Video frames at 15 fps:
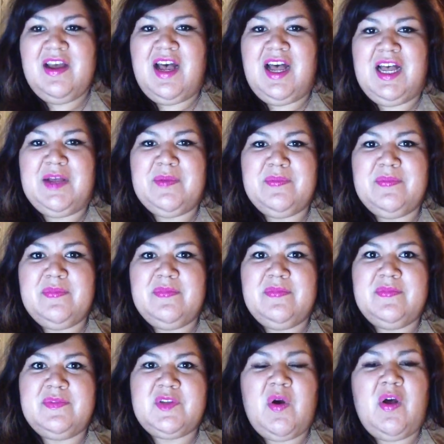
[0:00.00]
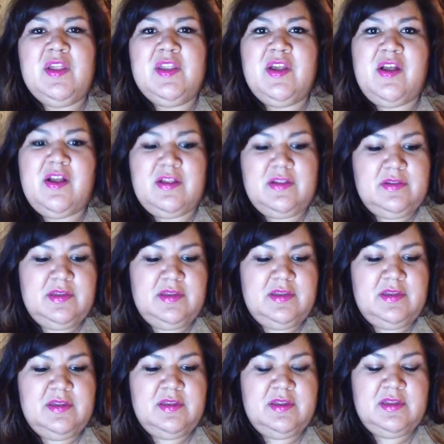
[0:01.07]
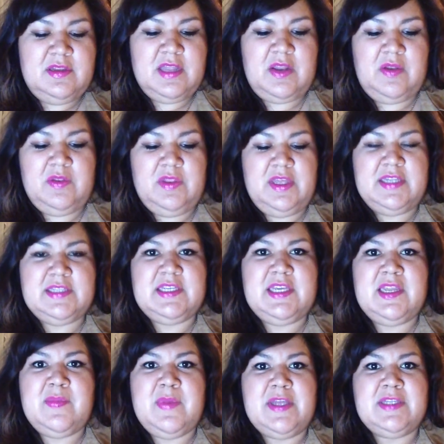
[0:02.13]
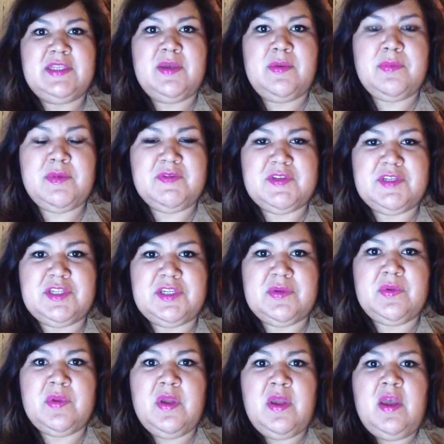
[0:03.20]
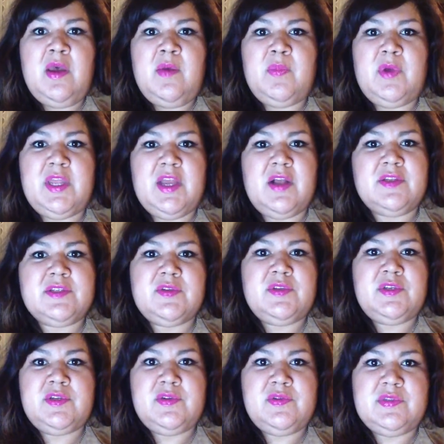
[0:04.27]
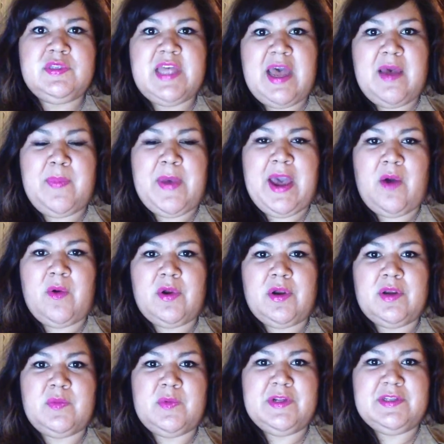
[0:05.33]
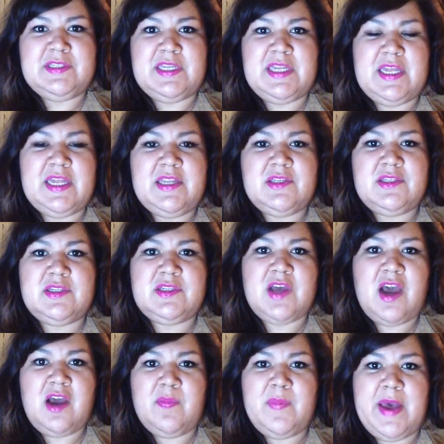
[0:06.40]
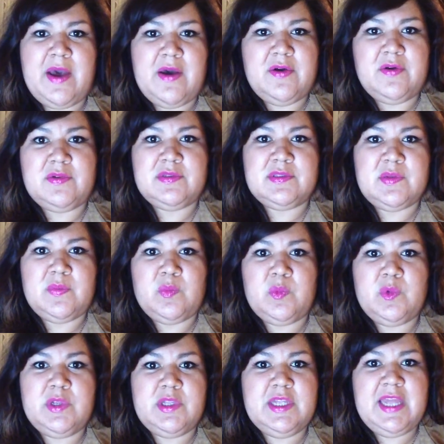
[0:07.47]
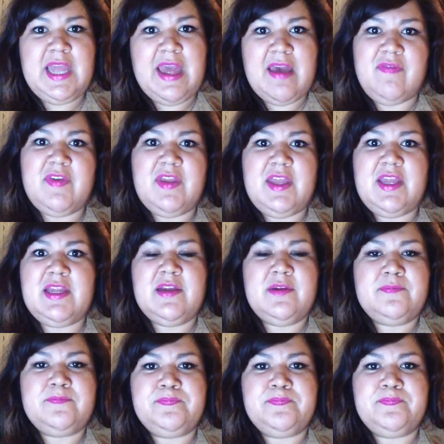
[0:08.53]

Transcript: So all in all, not only is he an amazing musician, but he also used that power and wielded it to talk about some really heavy